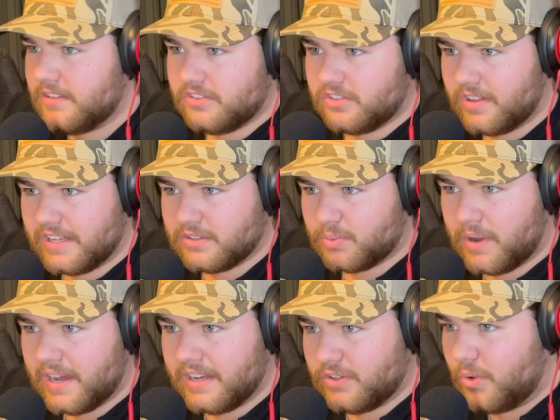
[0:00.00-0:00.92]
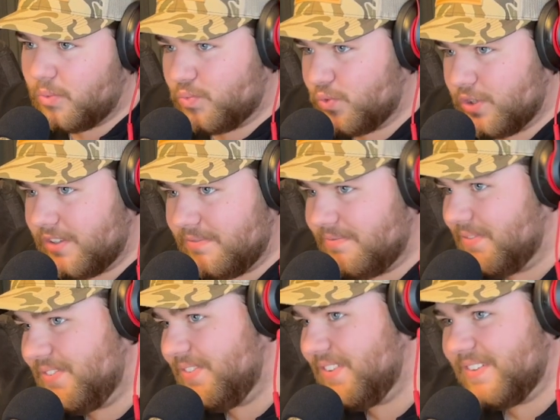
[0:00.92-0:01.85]
So that's why I don't really,
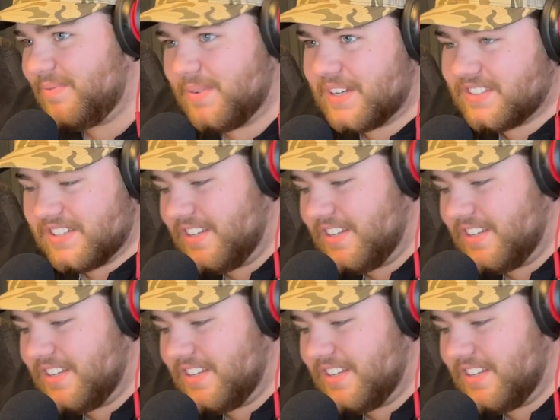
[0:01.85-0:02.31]
because